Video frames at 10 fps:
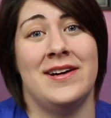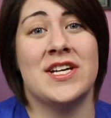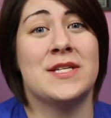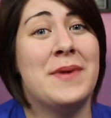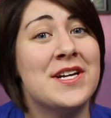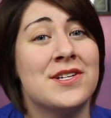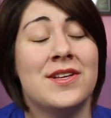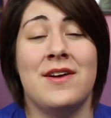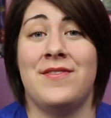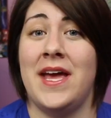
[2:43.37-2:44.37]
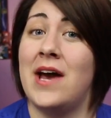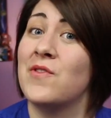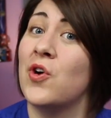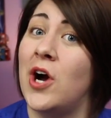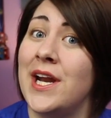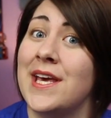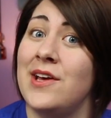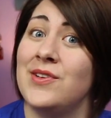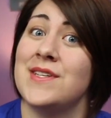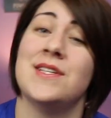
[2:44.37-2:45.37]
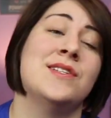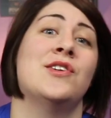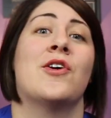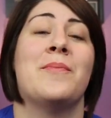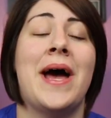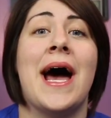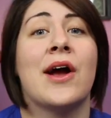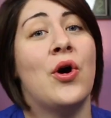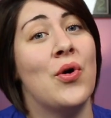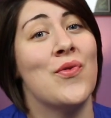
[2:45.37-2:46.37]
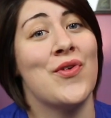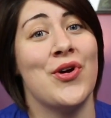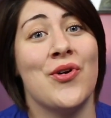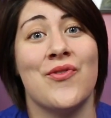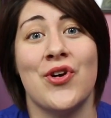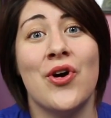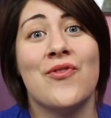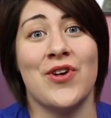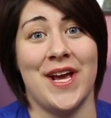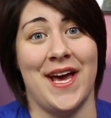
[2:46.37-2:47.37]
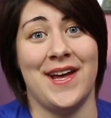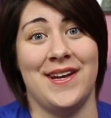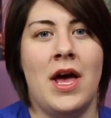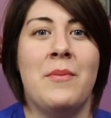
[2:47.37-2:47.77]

especially if they have chronic illnesses in our back over and over and over again.